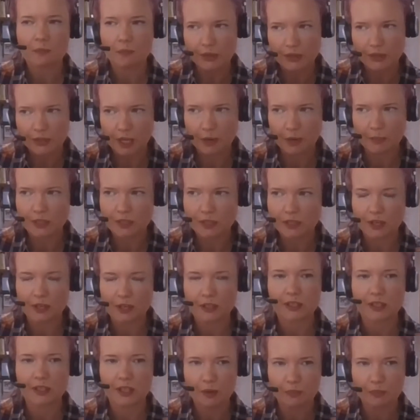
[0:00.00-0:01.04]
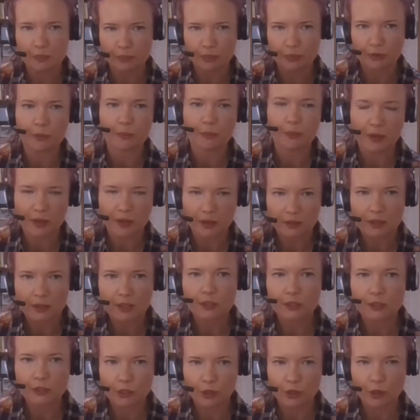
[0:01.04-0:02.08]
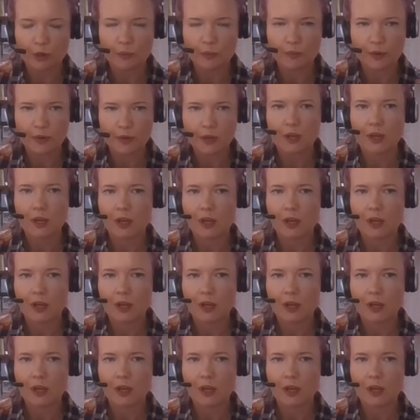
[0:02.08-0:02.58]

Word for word: by the time I started that proper job